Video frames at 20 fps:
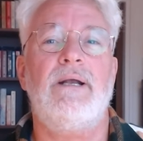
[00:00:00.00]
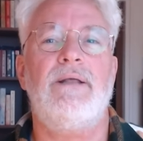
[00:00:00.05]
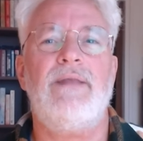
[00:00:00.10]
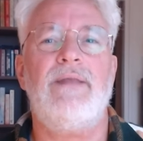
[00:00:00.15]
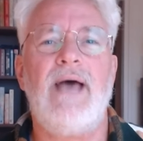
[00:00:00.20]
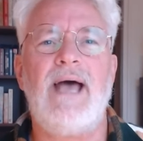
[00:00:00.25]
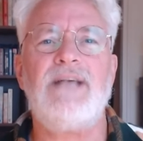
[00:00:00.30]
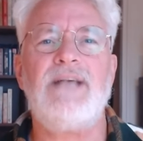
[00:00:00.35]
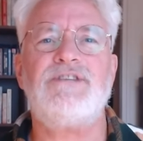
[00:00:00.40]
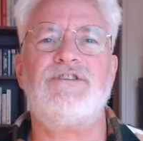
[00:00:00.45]

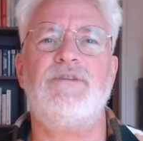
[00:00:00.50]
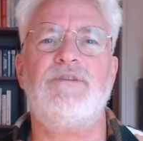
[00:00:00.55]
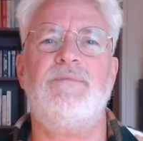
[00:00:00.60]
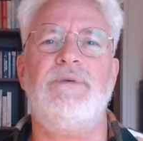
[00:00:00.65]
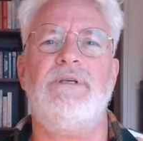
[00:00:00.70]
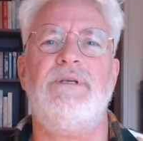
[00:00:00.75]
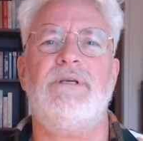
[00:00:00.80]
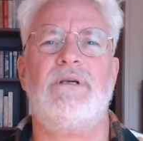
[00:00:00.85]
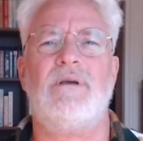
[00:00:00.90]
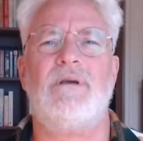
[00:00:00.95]
there has to
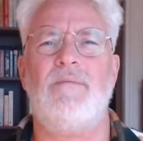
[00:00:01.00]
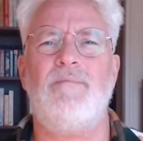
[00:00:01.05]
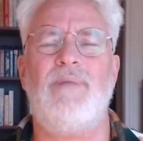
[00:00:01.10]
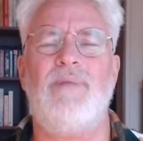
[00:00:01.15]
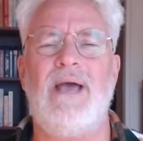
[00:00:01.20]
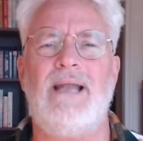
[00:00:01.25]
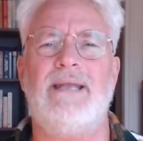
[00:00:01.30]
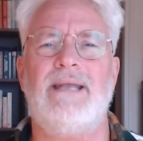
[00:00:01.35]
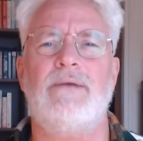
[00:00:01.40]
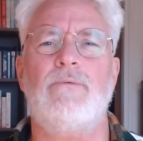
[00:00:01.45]
be a
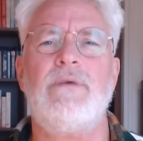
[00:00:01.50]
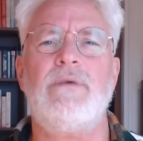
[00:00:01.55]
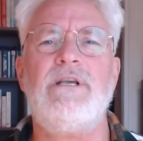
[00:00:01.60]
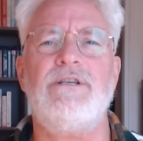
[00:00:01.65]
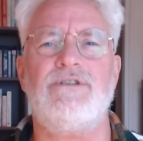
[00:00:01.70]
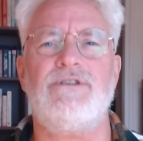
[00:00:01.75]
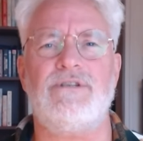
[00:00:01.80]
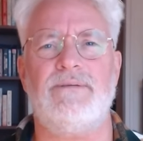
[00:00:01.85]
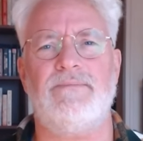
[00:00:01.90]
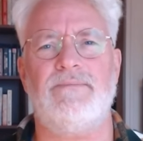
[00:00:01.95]
compelling
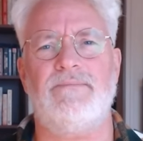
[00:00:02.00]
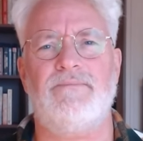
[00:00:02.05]
reason.